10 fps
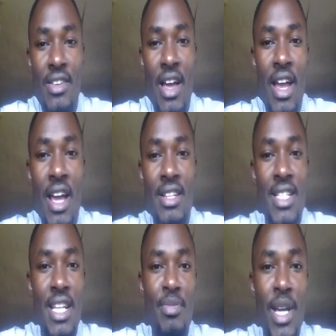I can
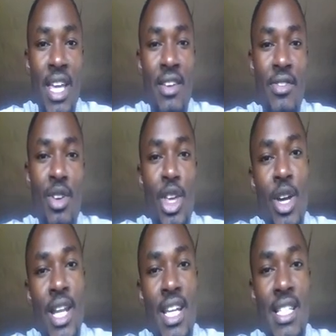start by giving you
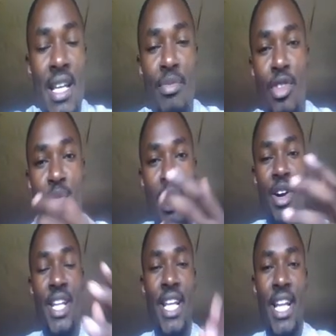an example from our
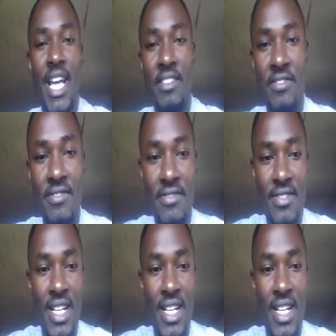daily life.